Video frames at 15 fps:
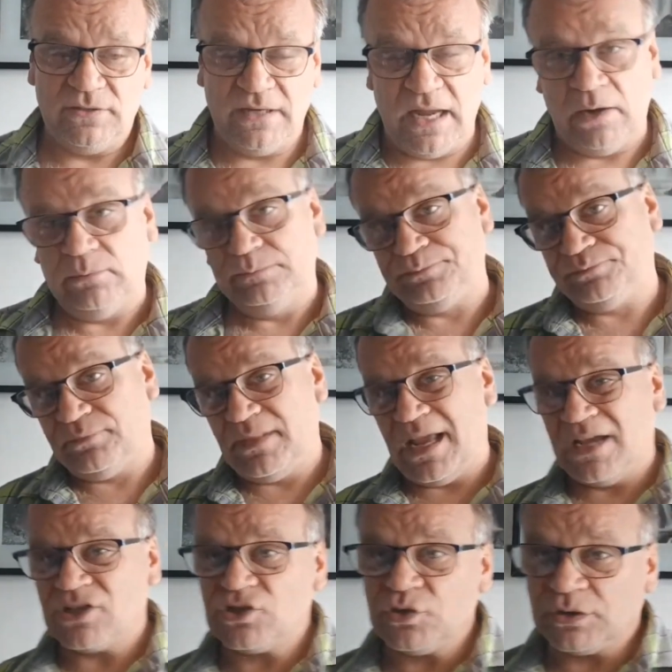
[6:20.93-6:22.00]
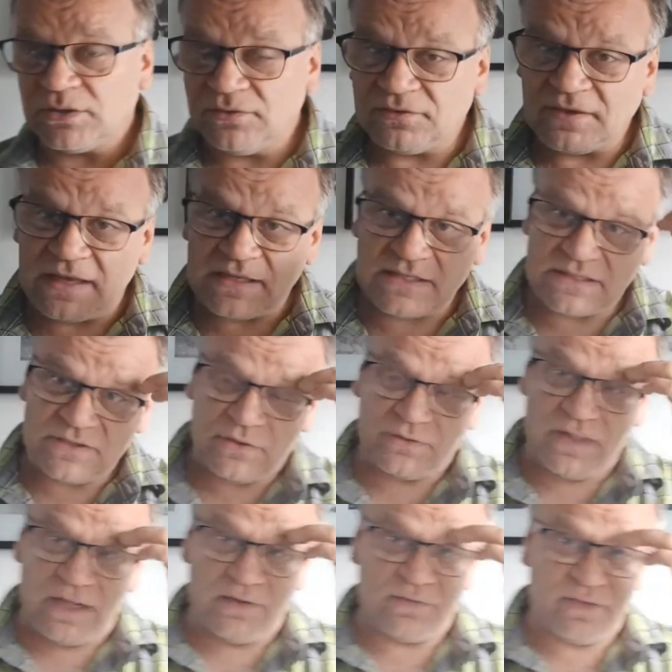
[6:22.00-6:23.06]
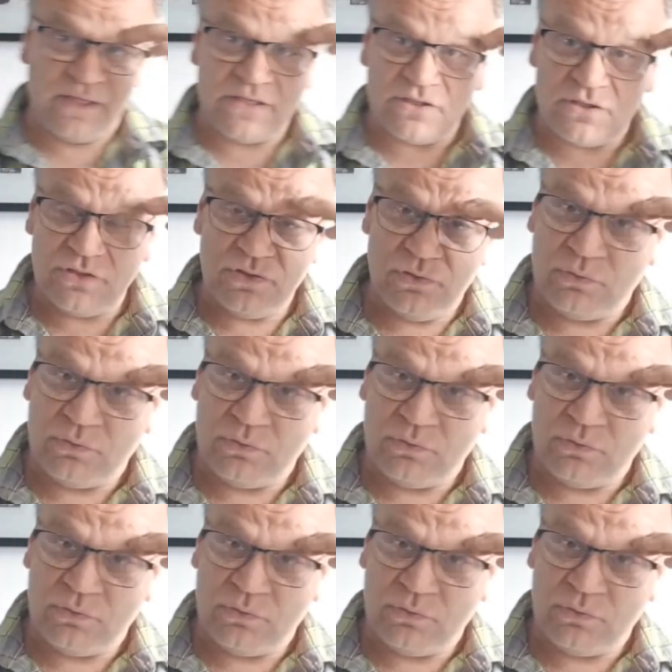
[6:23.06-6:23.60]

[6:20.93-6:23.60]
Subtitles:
Now, there are certain other things you